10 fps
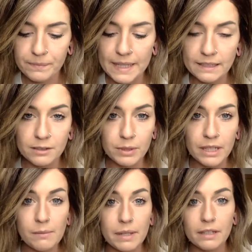That's the one that
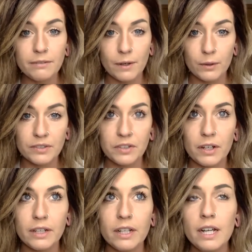I'm mainly focused
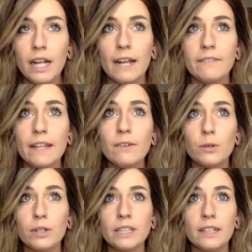on. If they've
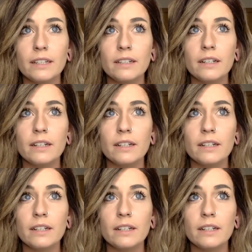already done,